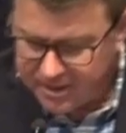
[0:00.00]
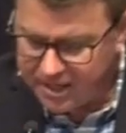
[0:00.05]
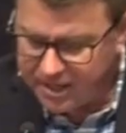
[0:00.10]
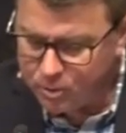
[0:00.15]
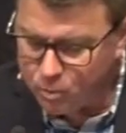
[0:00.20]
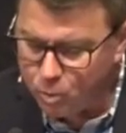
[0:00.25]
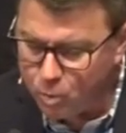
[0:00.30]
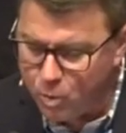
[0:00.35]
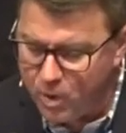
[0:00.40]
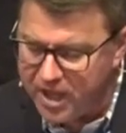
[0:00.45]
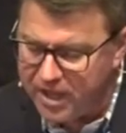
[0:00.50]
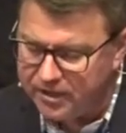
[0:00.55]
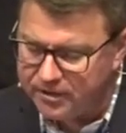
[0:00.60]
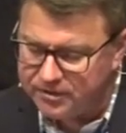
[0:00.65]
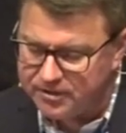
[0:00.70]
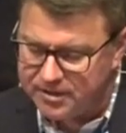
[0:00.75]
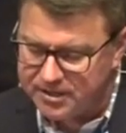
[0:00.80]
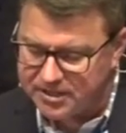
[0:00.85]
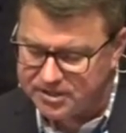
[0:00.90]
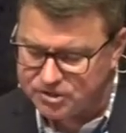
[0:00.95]
a
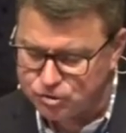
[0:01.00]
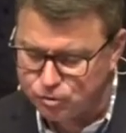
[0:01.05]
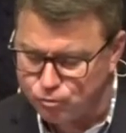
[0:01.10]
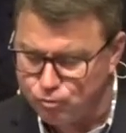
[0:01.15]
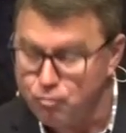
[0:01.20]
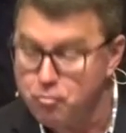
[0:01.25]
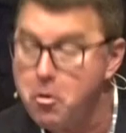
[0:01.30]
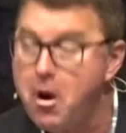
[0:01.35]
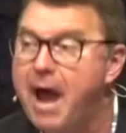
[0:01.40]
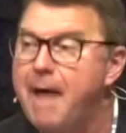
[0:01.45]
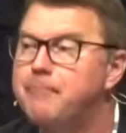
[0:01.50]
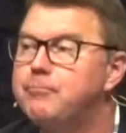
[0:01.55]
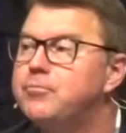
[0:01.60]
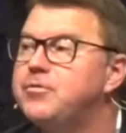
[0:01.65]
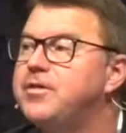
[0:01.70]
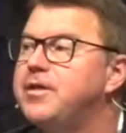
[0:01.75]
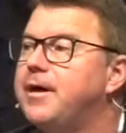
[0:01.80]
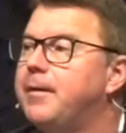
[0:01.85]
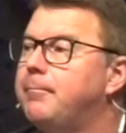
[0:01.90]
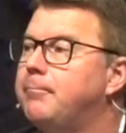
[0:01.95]
wind has
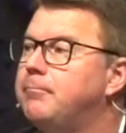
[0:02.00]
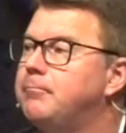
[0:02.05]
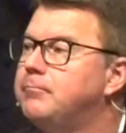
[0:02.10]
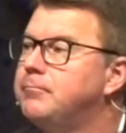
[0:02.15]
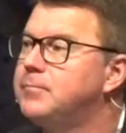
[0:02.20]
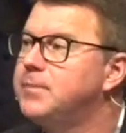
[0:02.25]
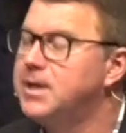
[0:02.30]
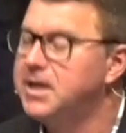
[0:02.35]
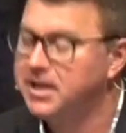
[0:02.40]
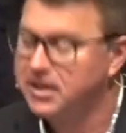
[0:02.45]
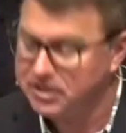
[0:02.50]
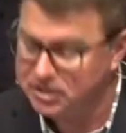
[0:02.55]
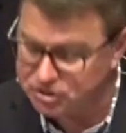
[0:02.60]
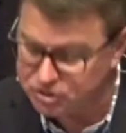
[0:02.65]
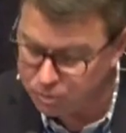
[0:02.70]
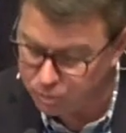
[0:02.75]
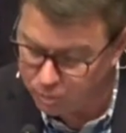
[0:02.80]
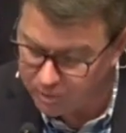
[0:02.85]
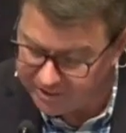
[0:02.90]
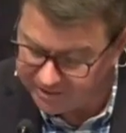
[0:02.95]
wrapped them in
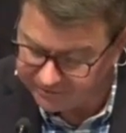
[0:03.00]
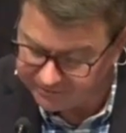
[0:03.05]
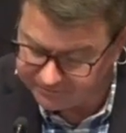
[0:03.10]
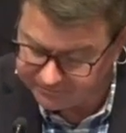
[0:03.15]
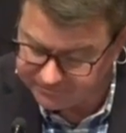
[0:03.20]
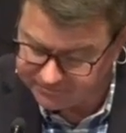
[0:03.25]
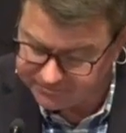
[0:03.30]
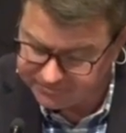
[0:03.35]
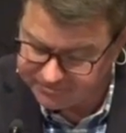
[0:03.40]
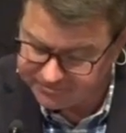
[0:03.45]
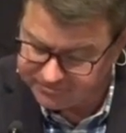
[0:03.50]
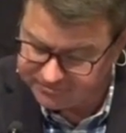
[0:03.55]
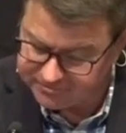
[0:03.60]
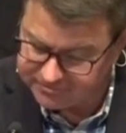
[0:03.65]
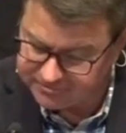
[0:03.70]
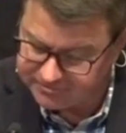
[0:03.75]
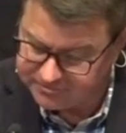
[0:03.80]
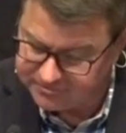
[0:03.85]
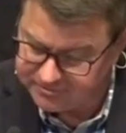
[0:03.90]
its wings,